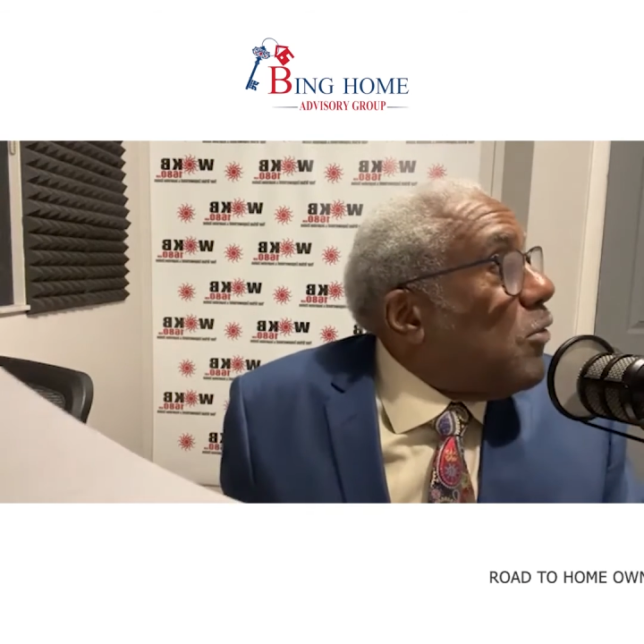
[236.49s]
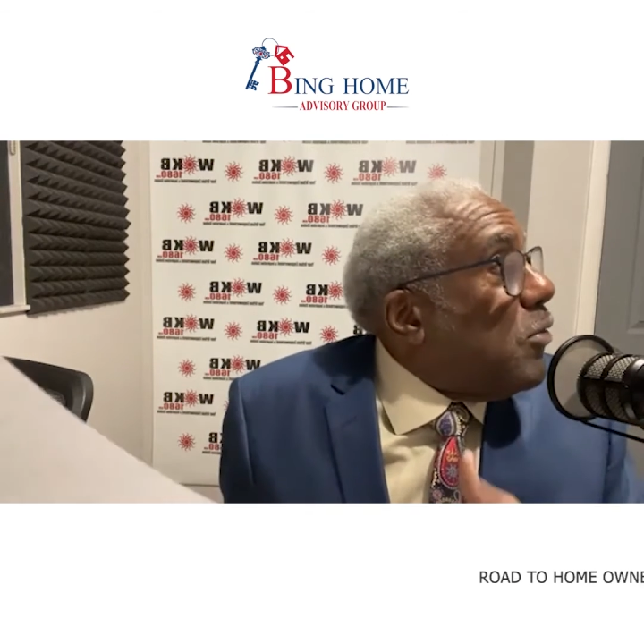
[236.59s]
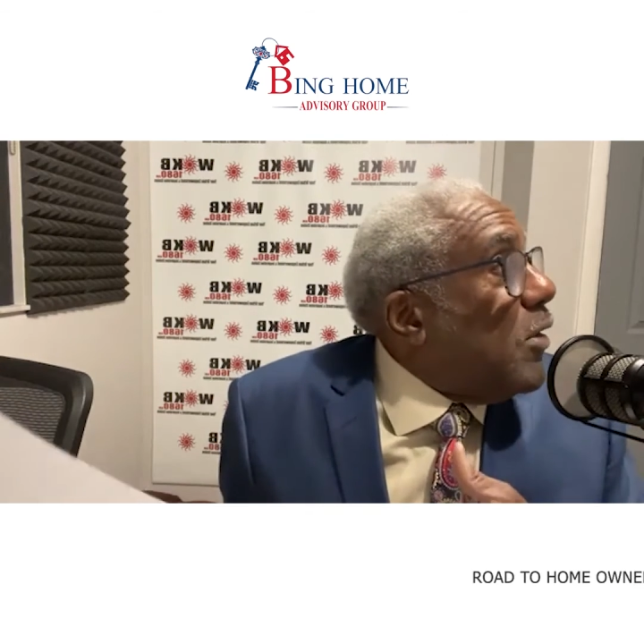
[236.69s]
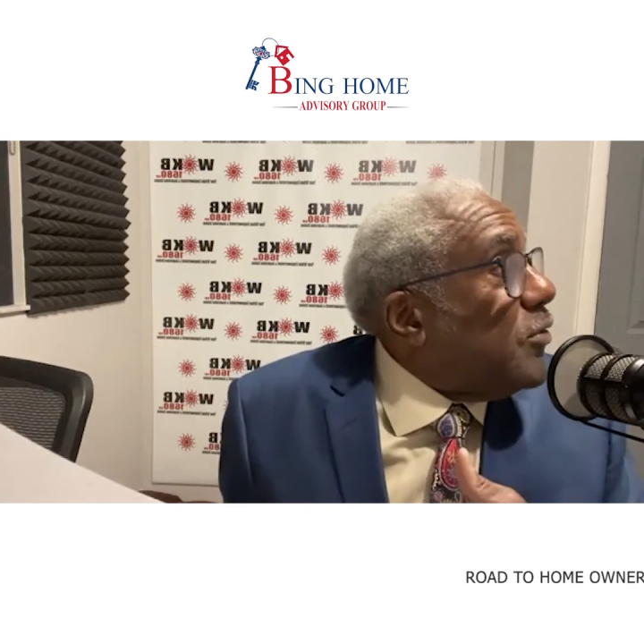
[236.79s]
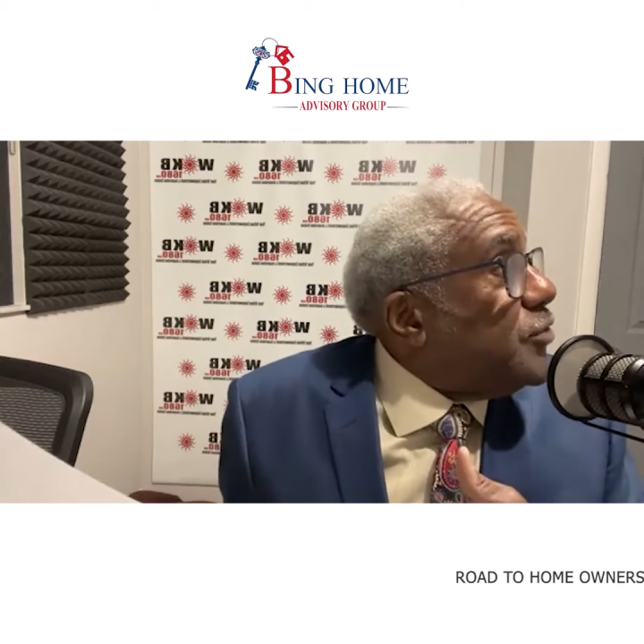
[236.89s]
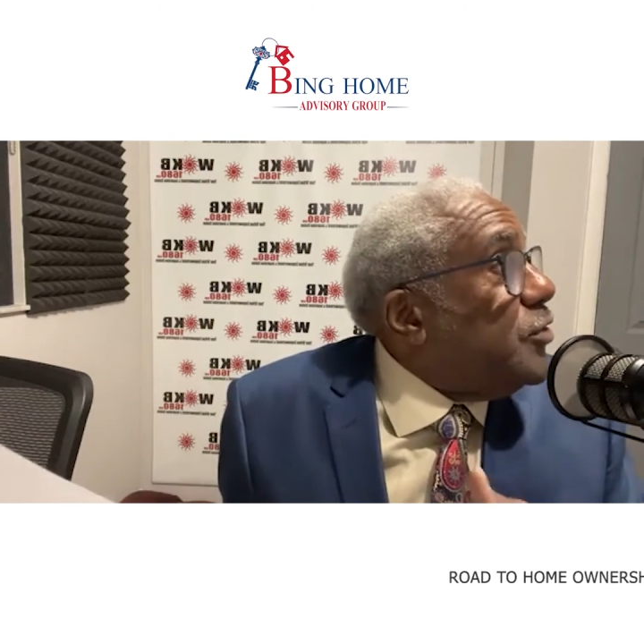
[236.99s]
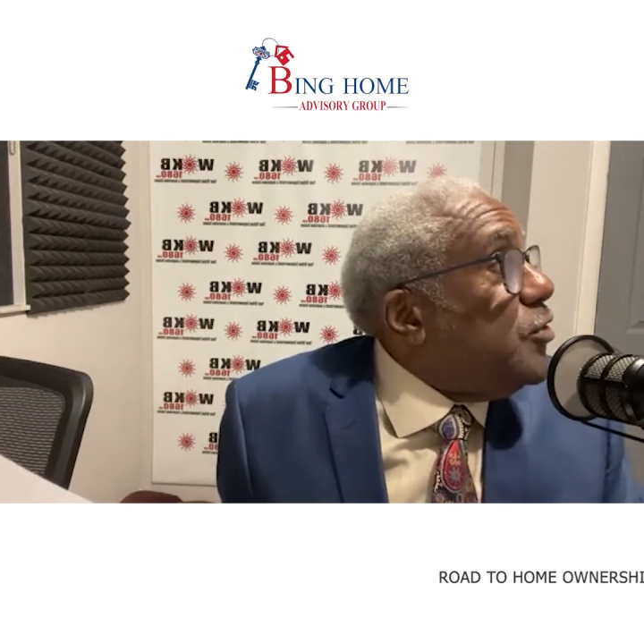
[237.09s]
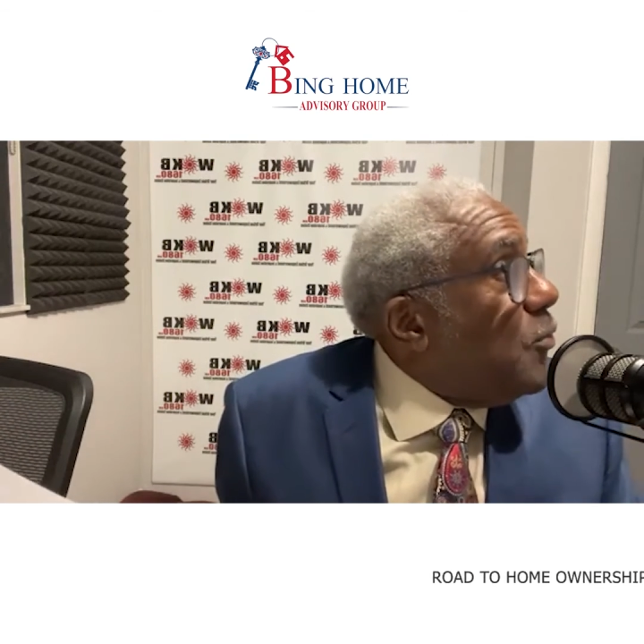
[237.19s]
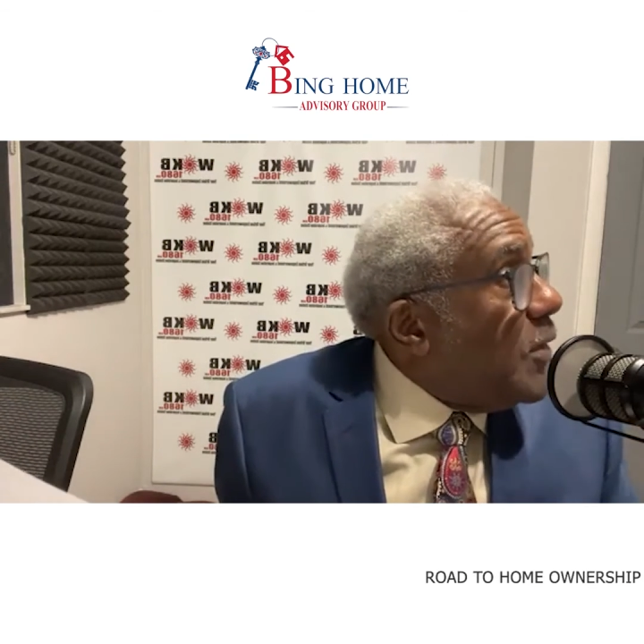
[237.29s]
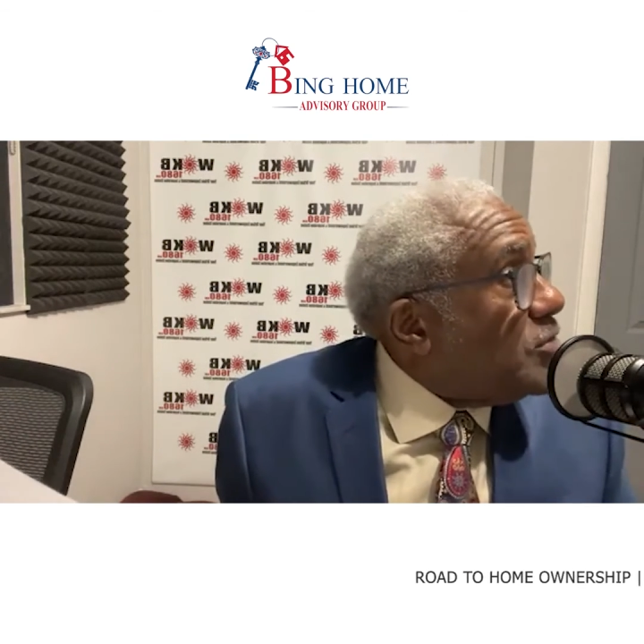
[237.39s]
Across the
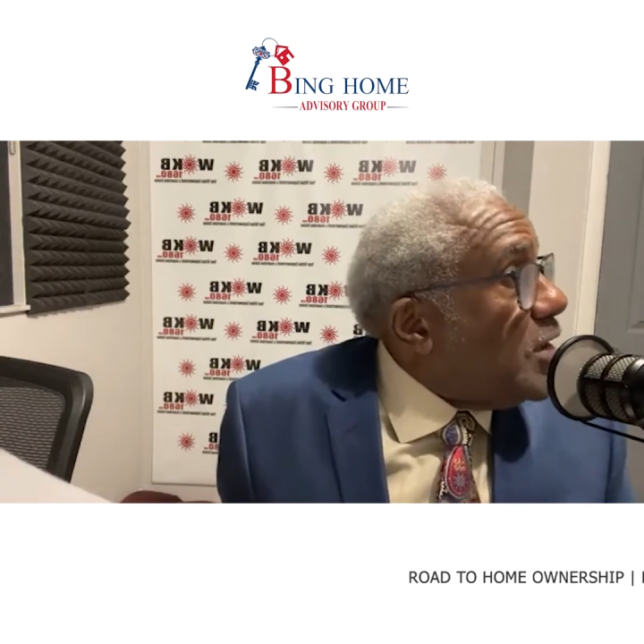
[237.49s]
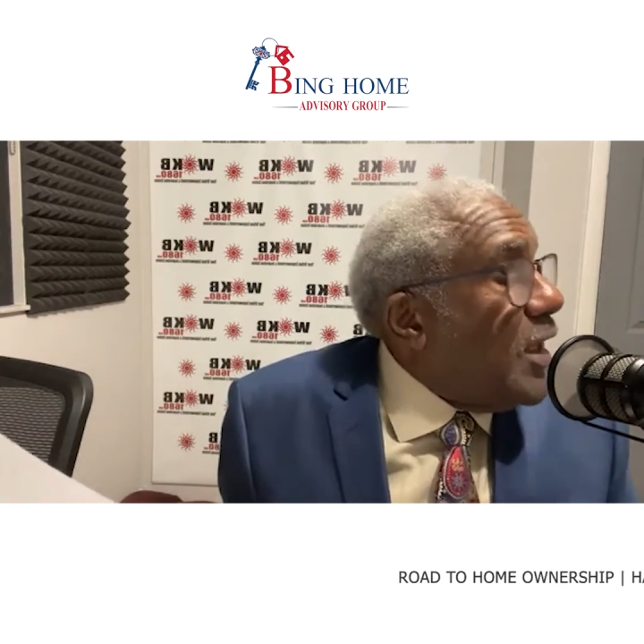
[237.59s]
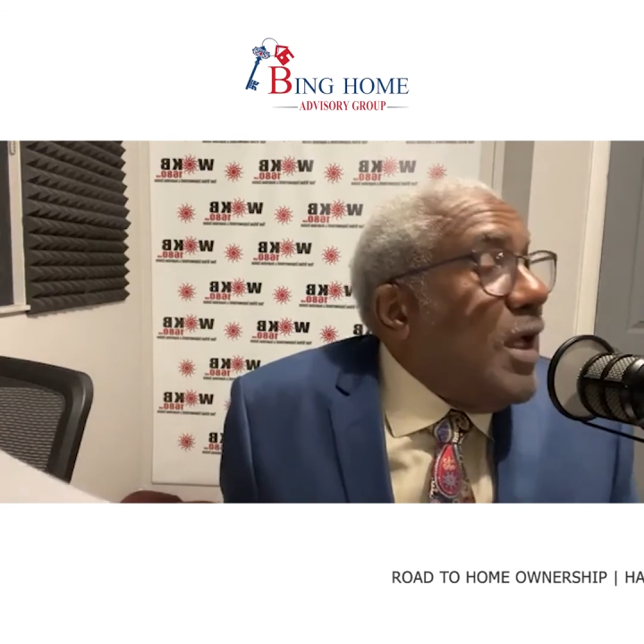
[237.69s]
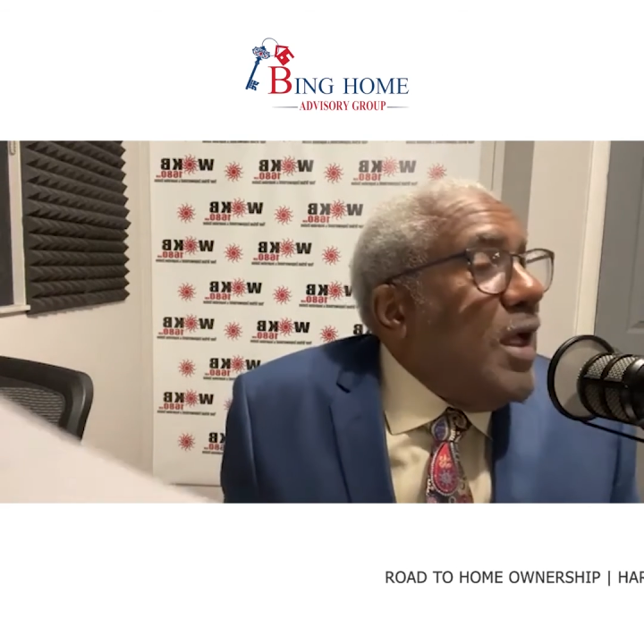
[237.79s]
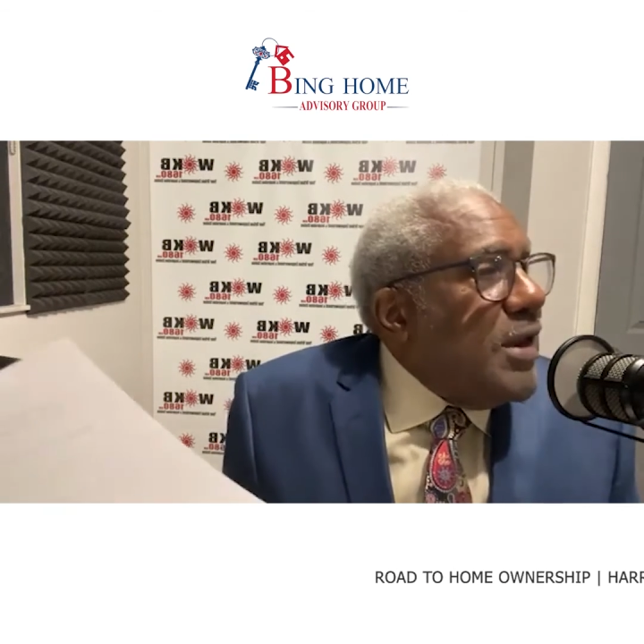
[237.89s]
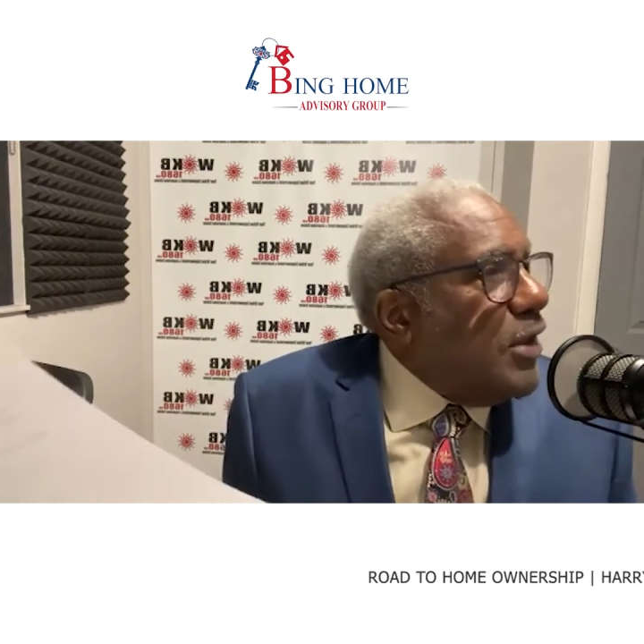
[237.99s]
USA.